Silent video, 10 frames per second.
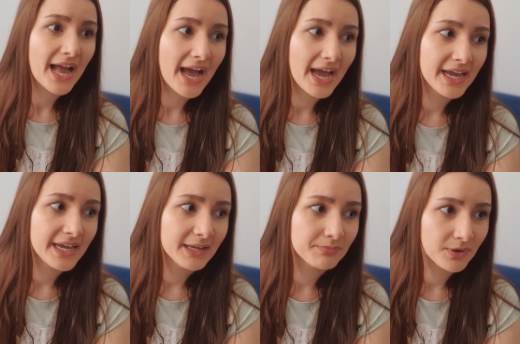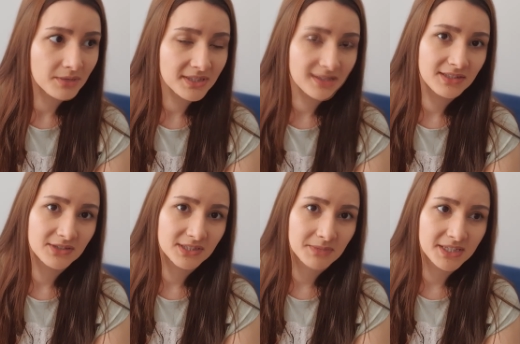I prompted
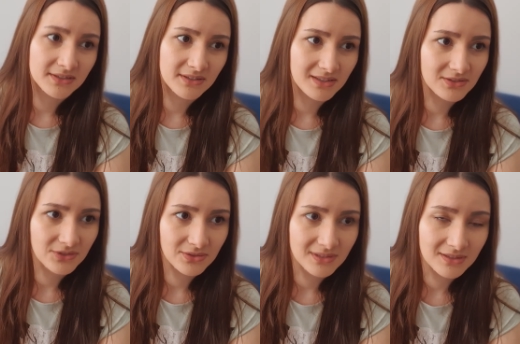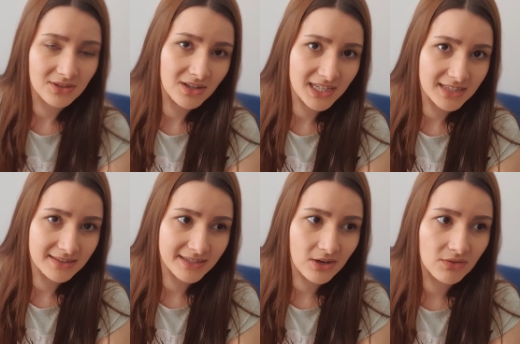Linux Mint into installing
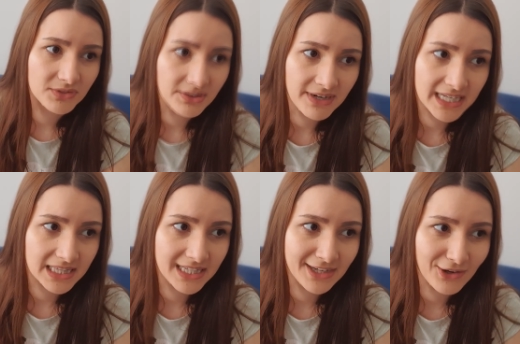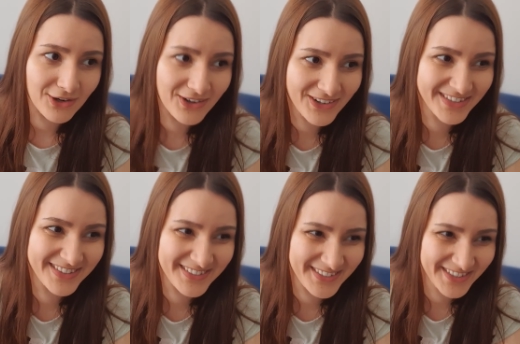itself directly
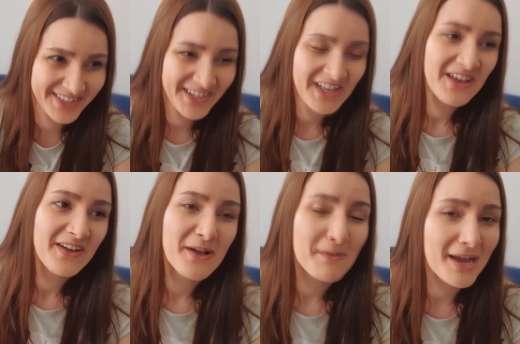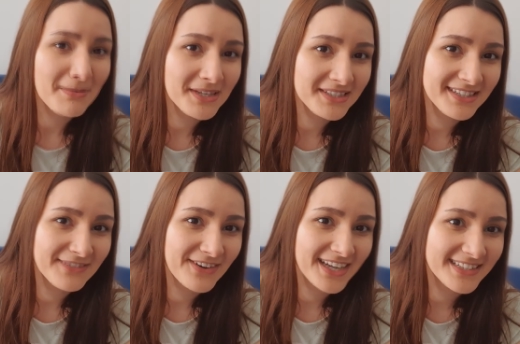onto my PC
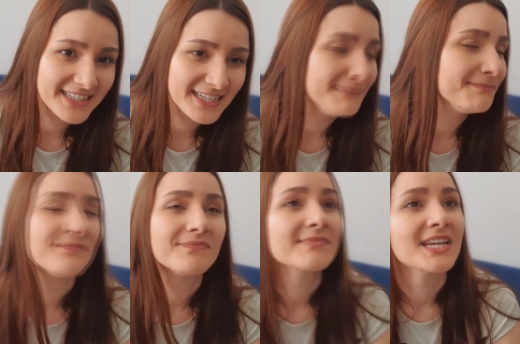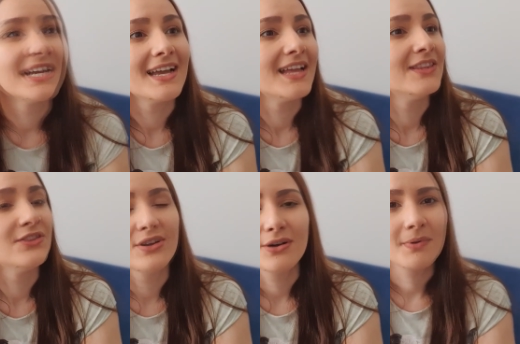finally,
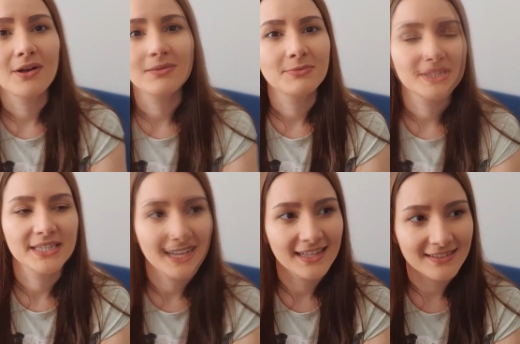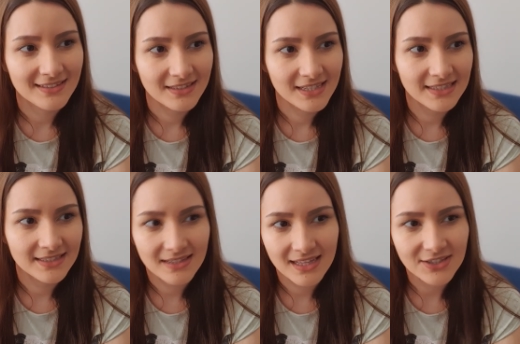No problem with that. The
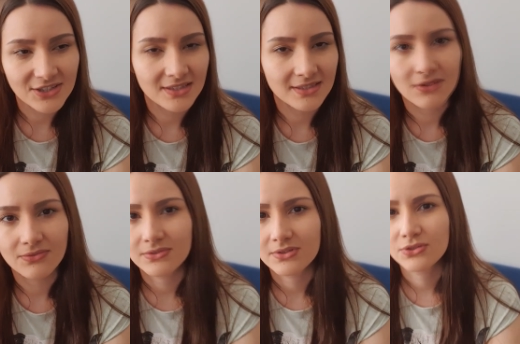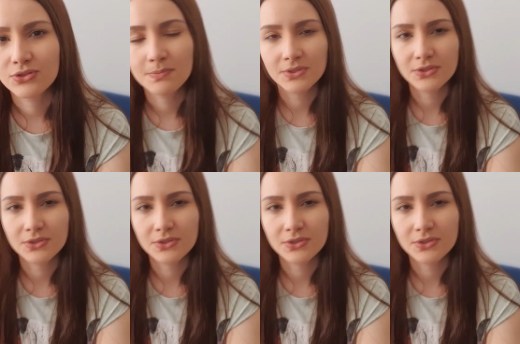installation itself was super